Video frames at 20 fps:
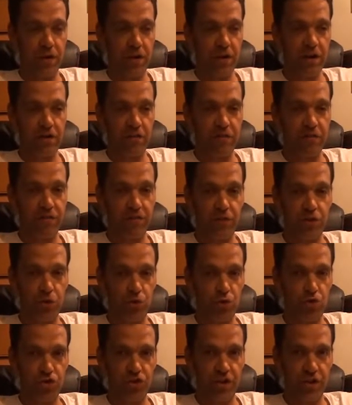
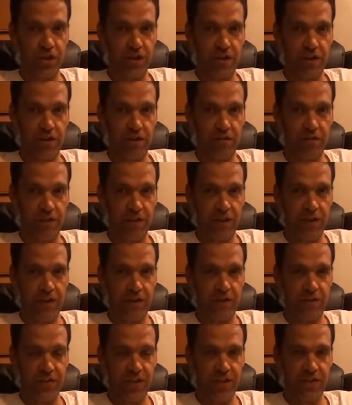confusion of
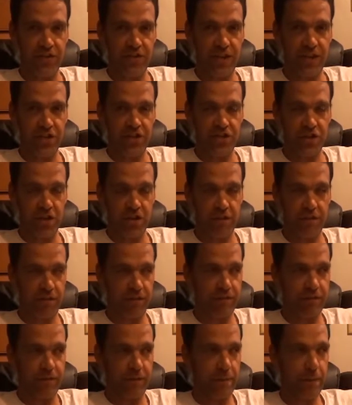sensation,
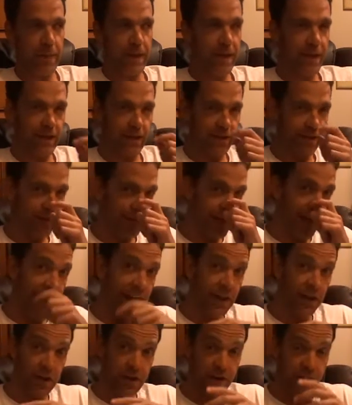of
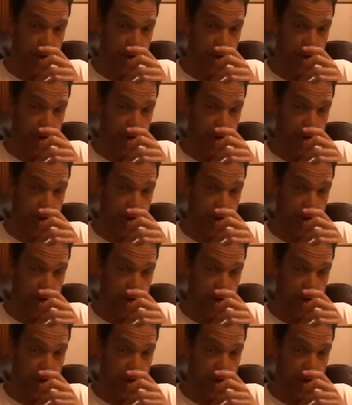data.